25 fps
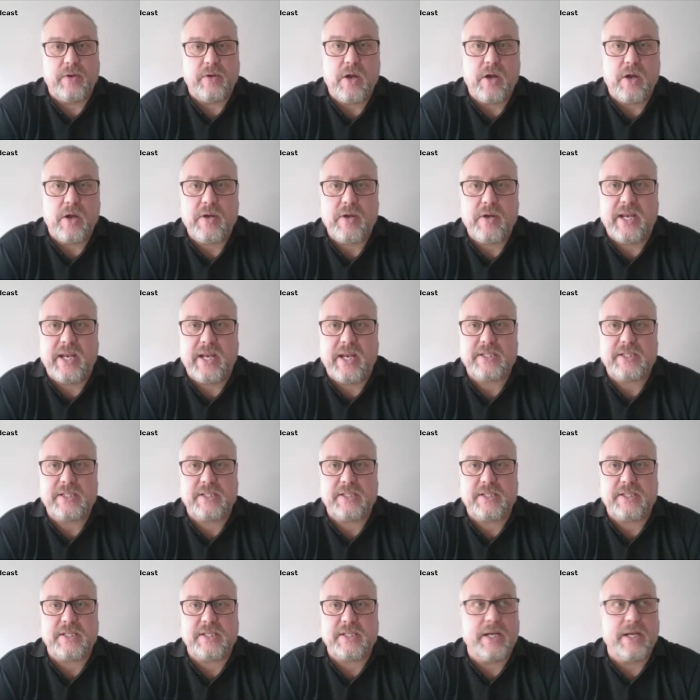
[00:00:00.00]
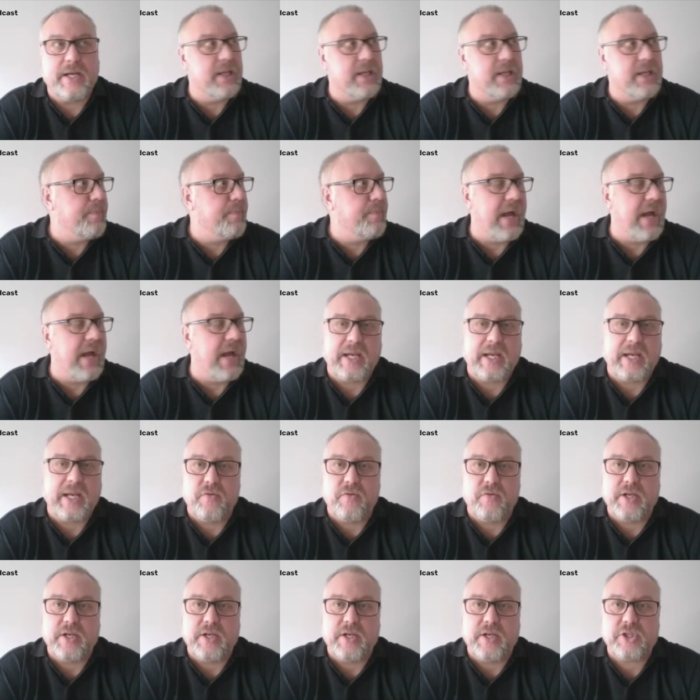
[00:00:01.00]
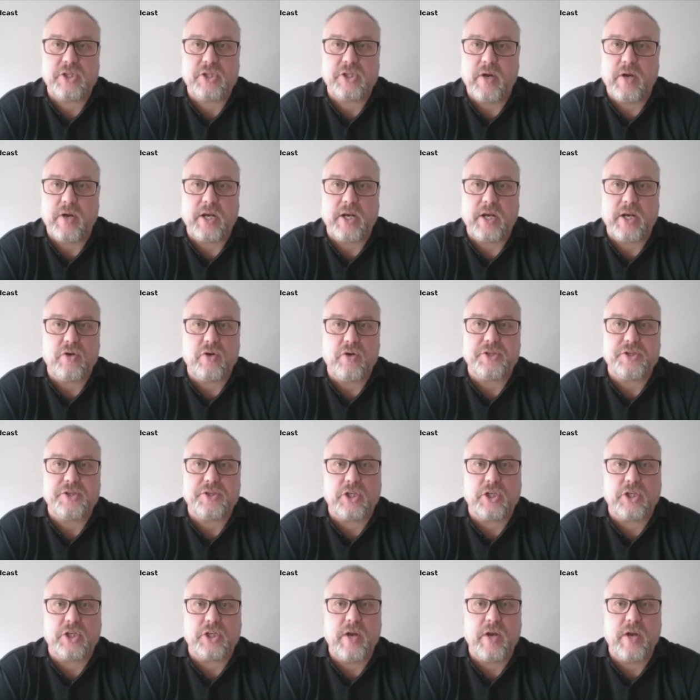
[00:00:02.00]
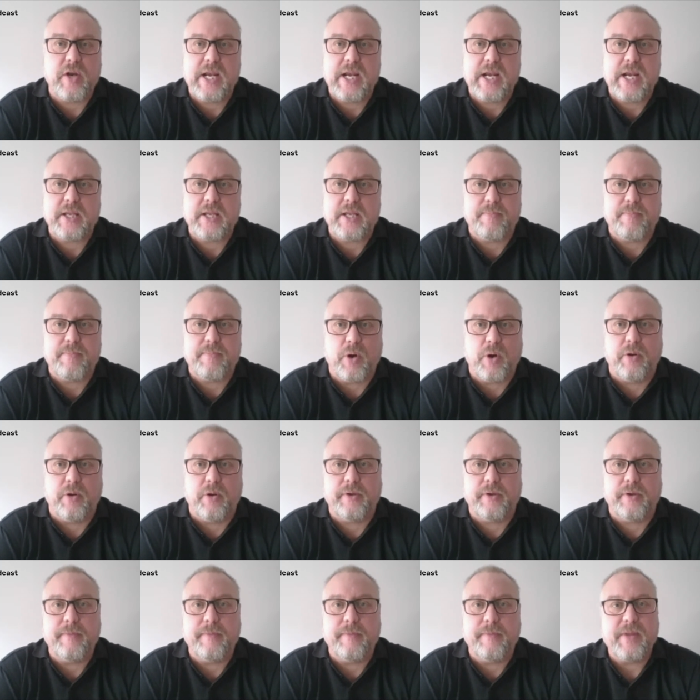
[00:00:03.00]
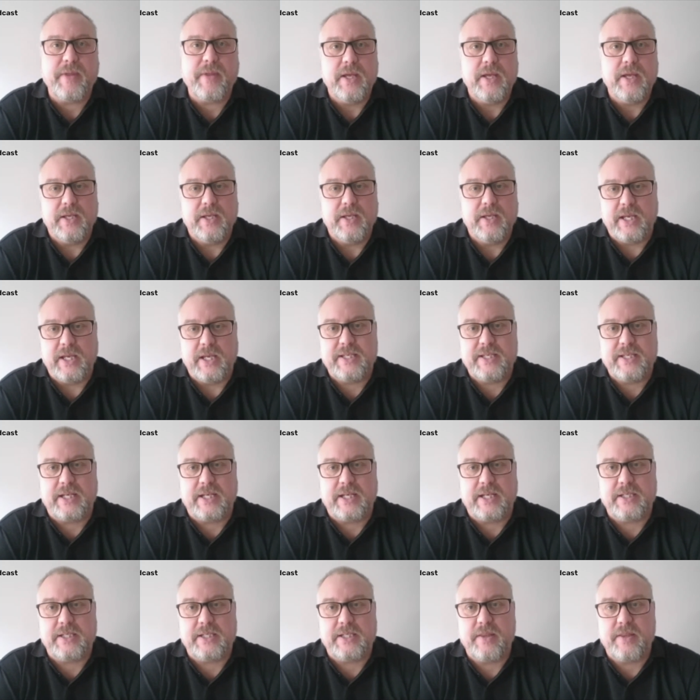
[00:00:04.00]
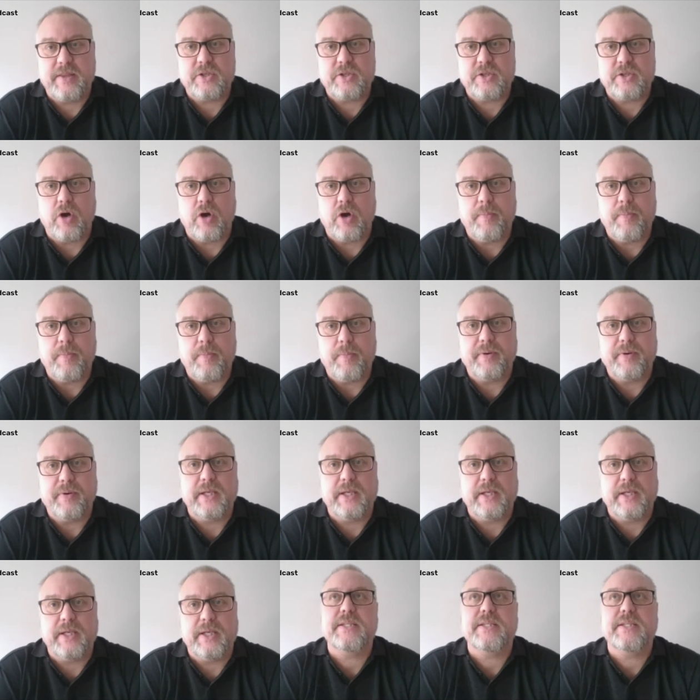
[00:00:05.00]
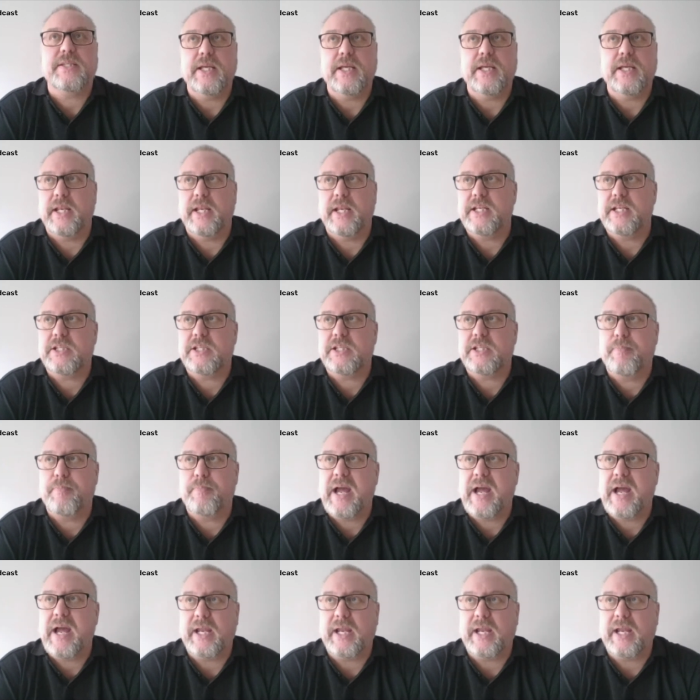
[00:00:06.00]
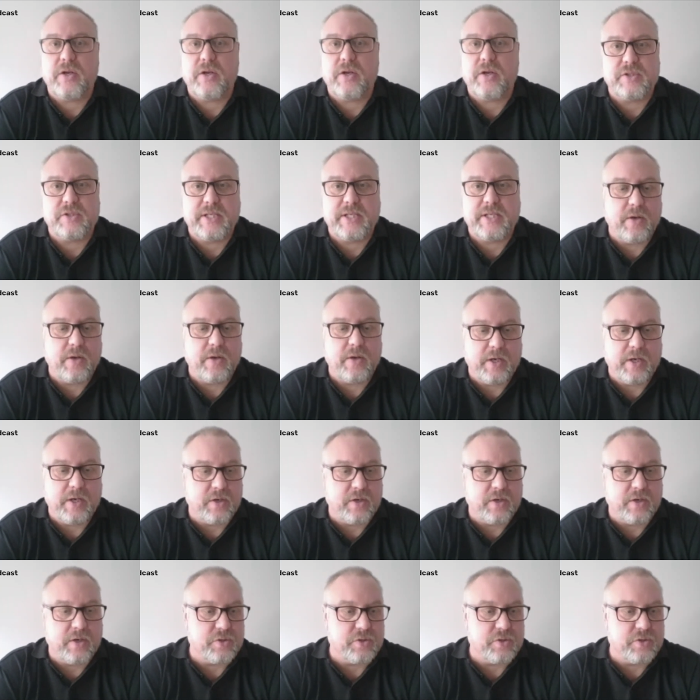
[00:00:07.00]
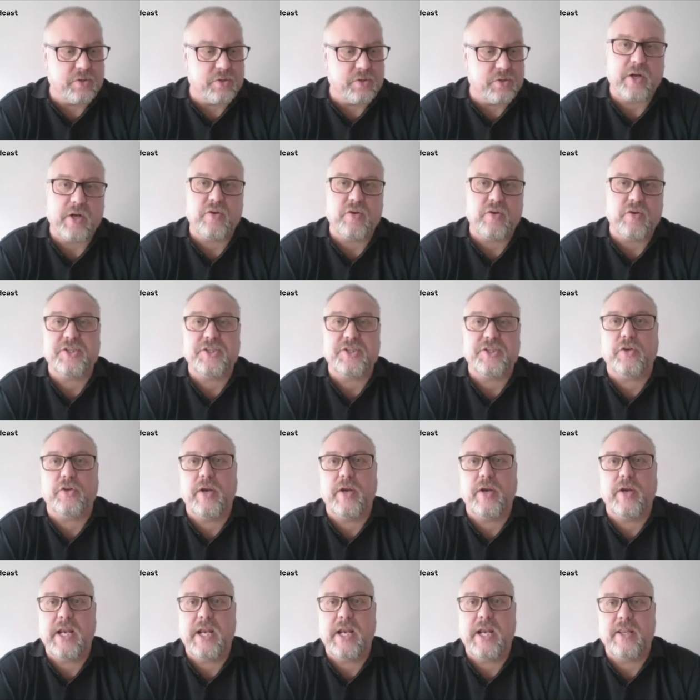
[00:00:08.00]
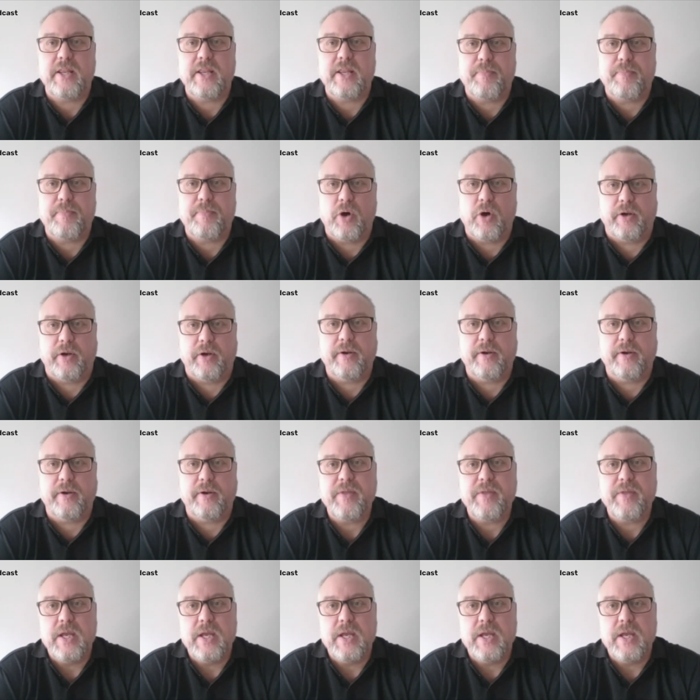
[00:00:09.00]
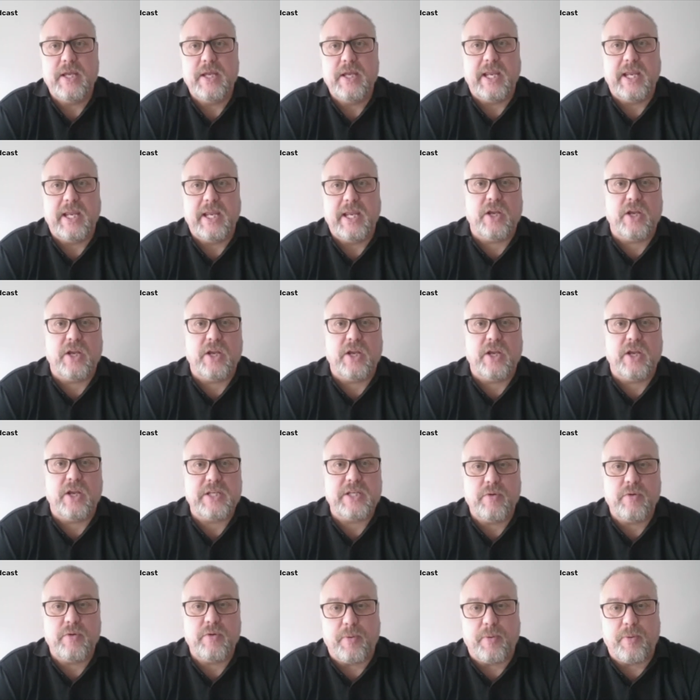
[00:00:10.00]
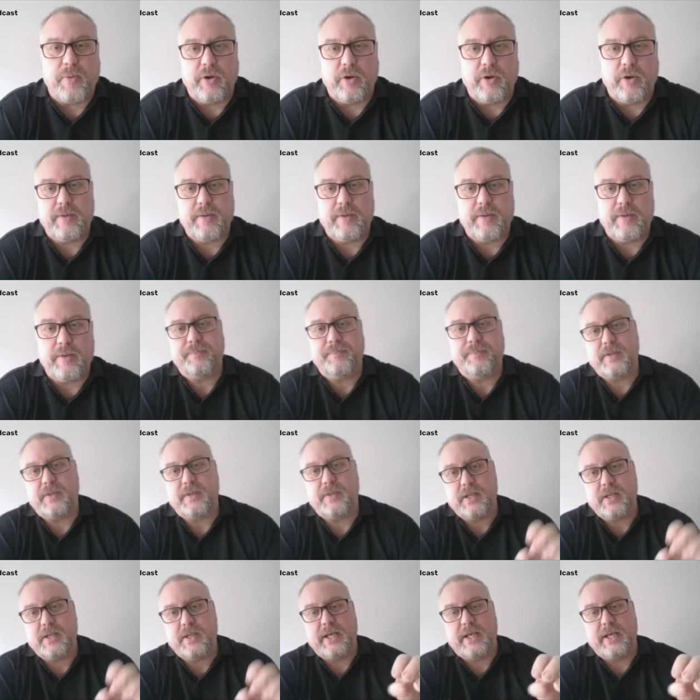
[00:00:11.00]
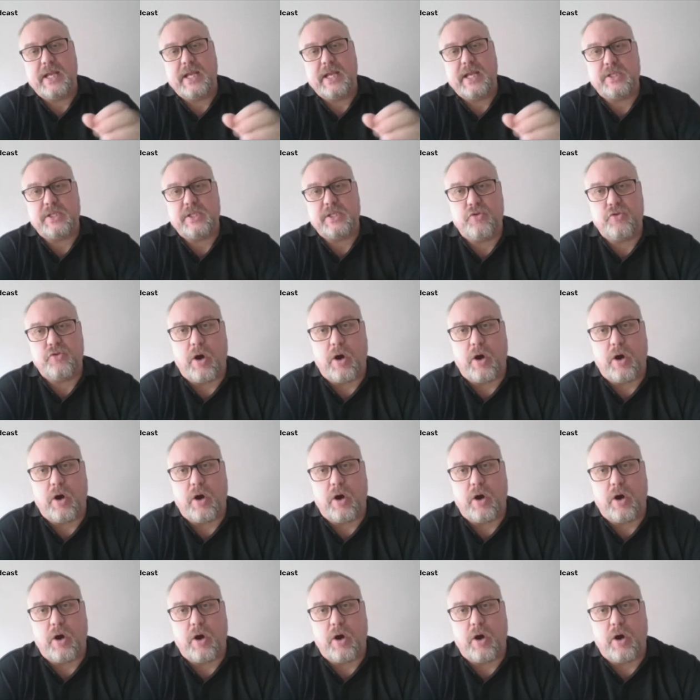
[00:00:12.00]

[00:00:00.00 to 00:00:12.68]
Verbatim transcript: It hits the side of the bank. It runs straight across the green into the pond. He takes another drop. He hits it. It hits the bank. It goes down. It goes straight across the green into the pond. He goes down the bottom and he has a drop.